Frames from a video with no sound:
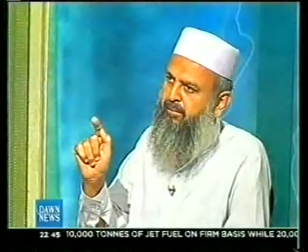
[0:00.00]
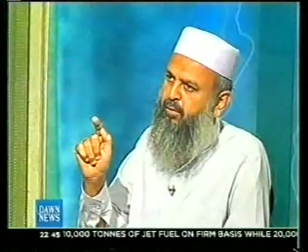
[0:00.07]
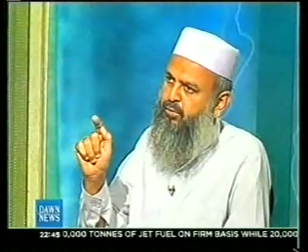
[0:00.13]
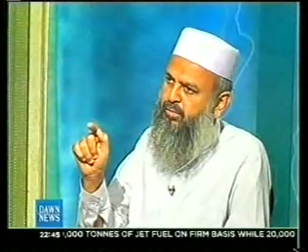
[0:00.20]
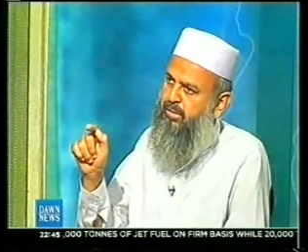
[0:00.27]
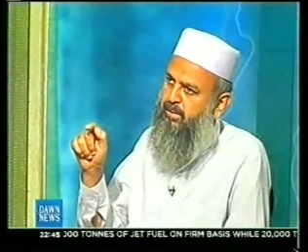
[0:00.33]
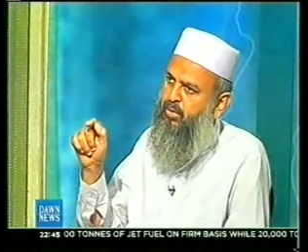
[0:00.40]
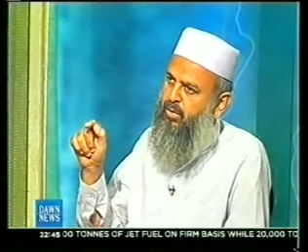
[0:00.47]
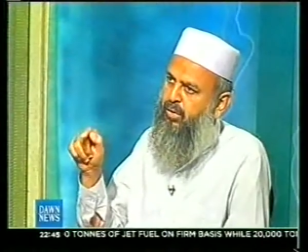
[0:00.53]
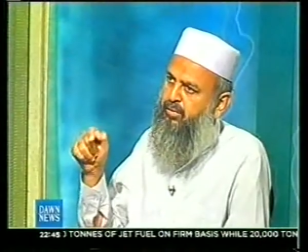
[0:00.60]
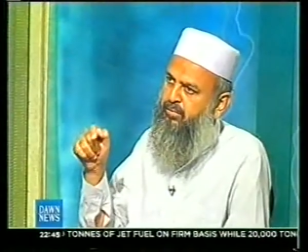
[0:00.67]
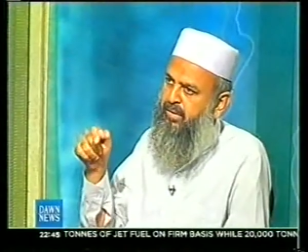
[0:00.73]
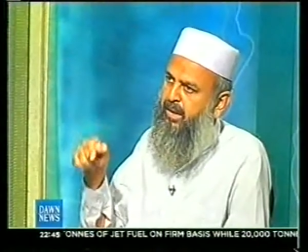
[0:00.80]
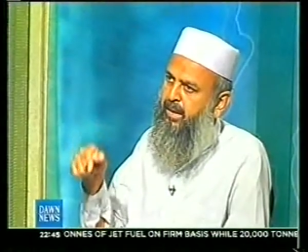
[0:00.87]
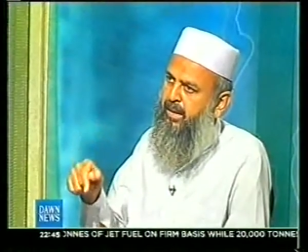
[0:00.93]
to say, because
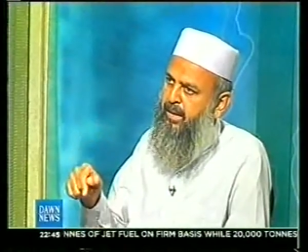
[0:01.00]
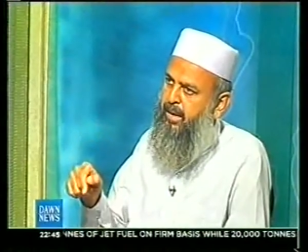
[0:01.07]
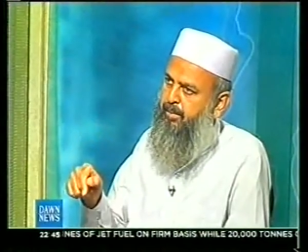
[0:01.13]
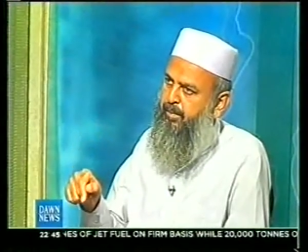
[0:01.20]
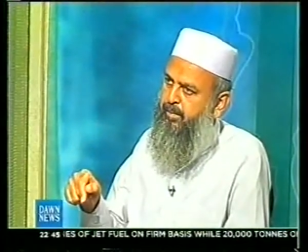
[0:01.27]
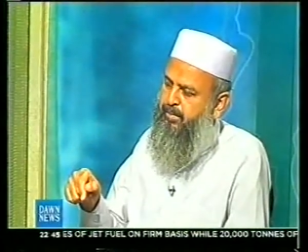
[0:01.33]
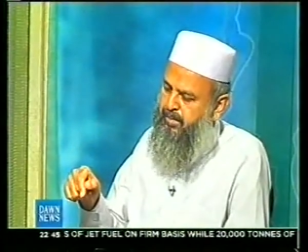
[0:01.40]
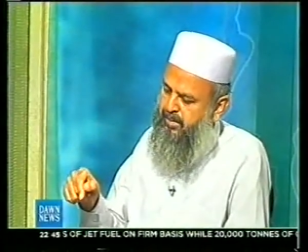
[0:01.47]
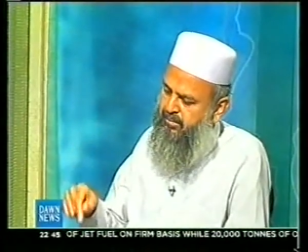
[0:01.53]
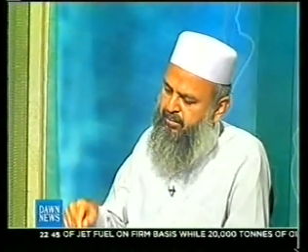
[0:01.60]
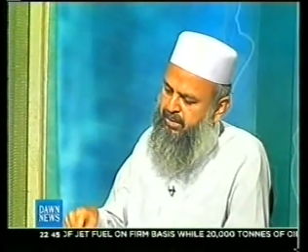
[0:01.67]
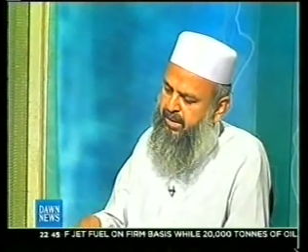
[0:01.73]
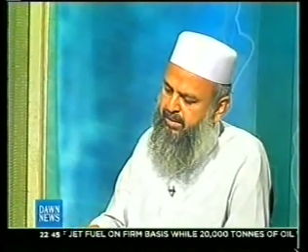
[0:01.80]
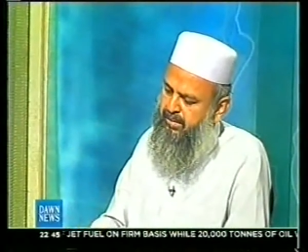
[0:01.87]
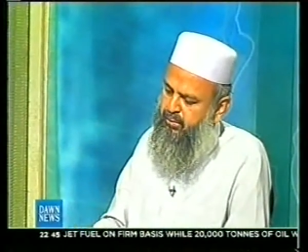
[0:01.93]
we
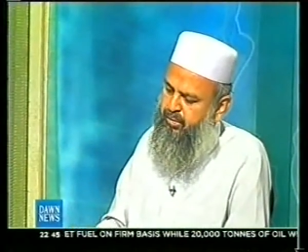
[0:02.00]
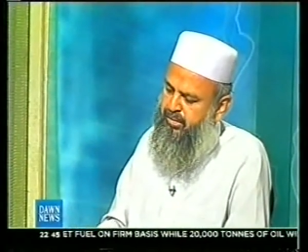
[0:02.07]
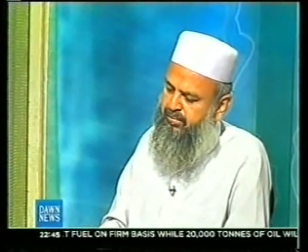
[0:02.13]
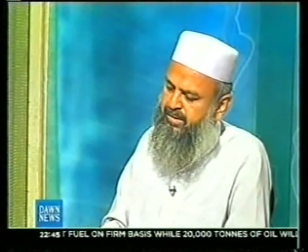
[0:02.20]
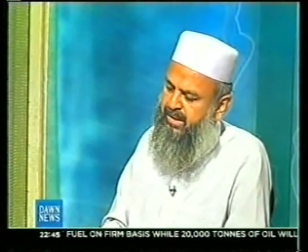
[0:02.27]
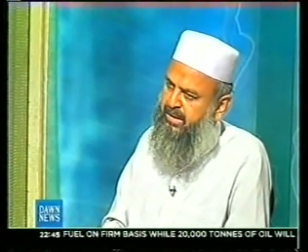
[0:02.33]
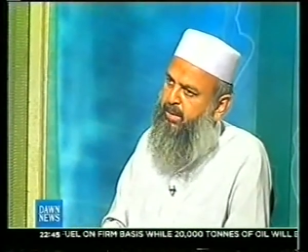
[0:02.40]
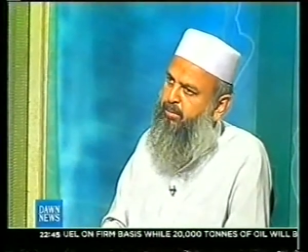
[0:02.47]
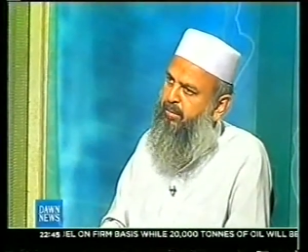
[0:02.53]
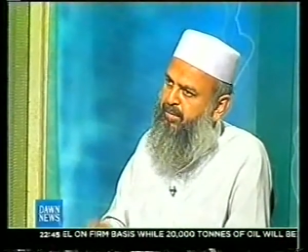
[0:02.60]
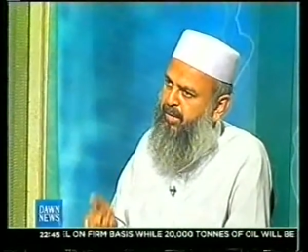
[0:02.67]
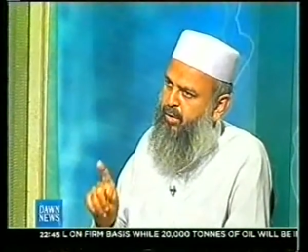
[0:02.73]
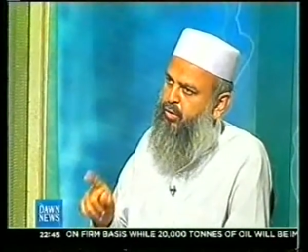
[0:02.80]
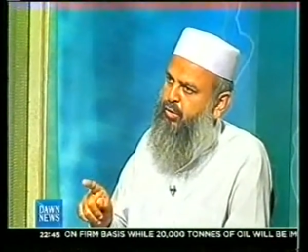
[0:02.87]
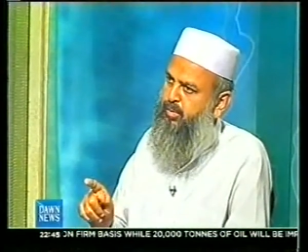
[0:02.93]
are just victim of a
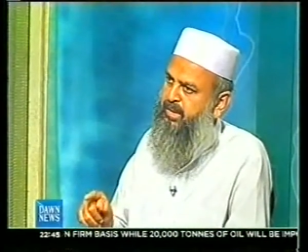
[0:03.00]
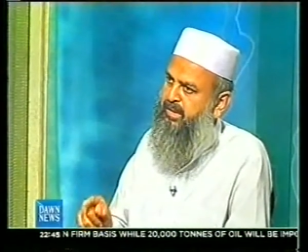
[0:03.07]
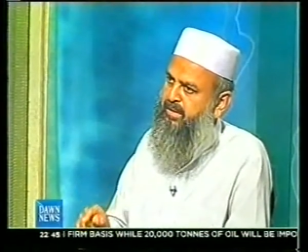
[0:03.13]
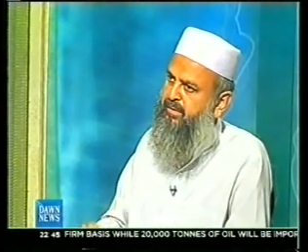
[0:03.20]
conspiracy.